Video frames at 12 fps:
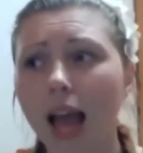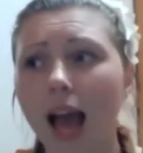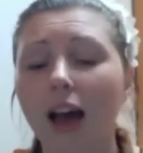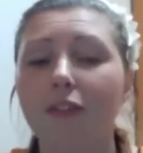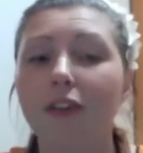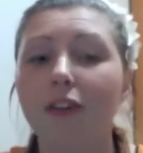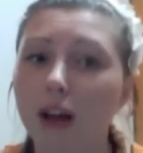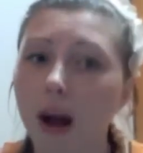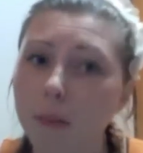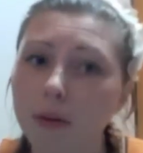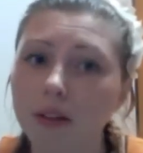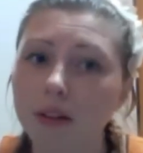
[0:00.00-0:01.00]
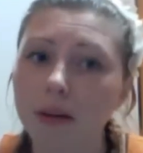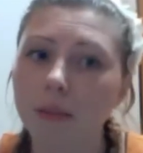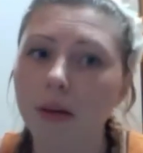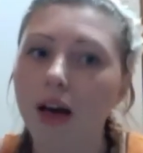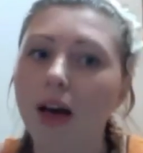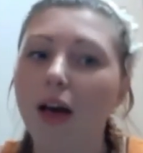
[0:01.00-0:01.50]
I found a couple of them
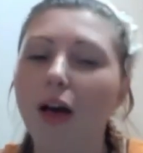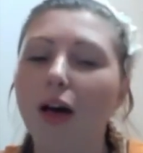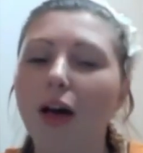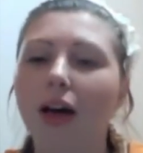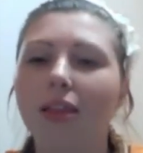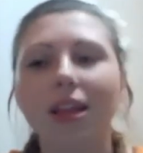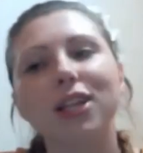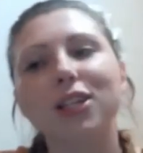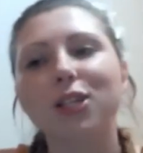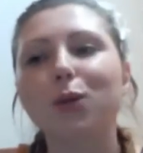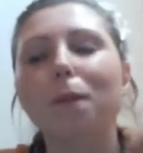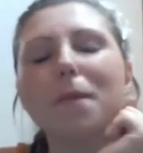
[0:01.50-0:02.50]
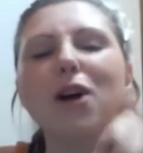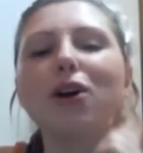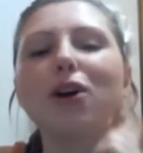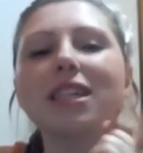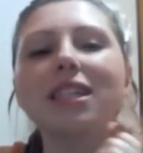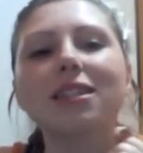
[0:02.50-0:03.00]
that you
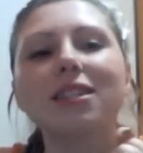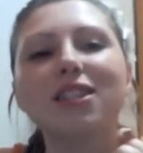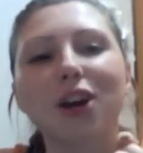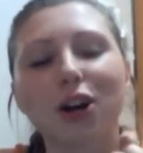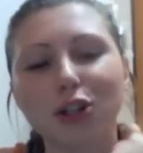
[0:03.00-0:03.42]
Americans are